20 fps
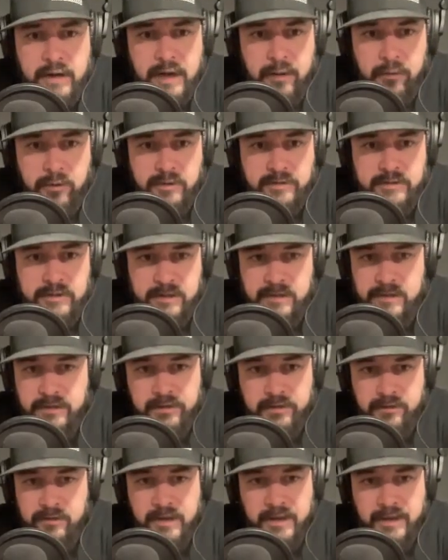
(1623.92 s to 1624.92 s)
Yeah, where
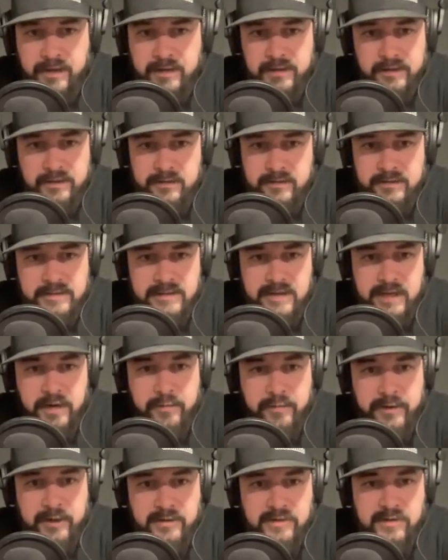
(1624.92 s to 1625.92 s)
you're like
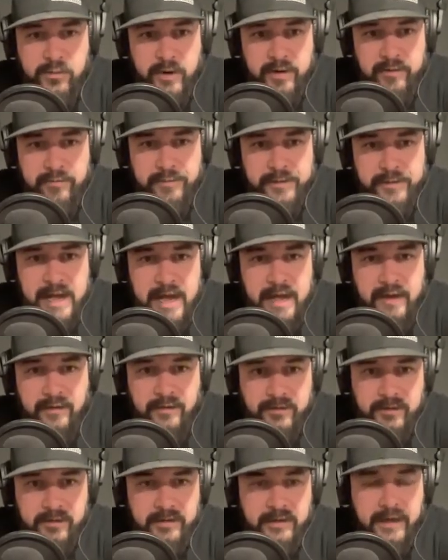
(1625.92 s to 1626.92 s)
centimeters away from the
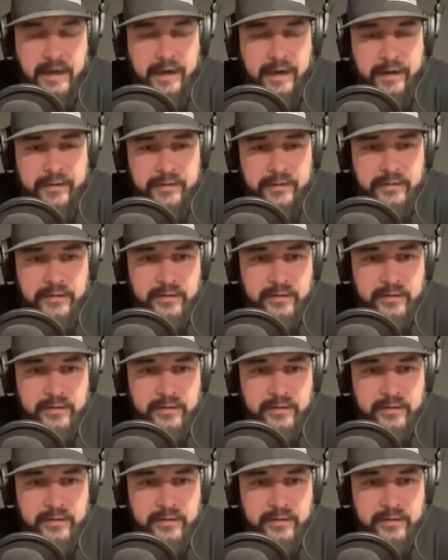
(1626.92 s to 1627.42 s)
end. Yeah.